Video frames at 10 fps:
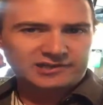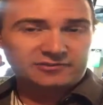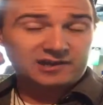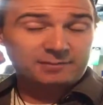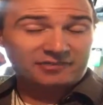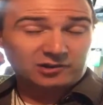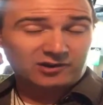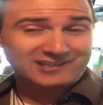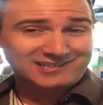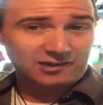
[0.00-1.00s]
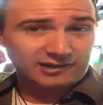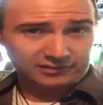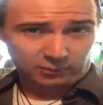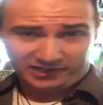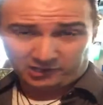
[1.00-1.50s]
I think about the criteria
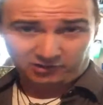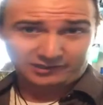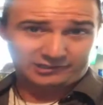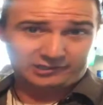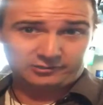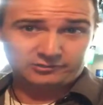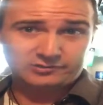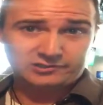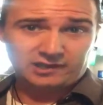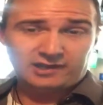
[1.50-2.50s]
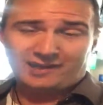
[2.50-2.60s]
that we currently use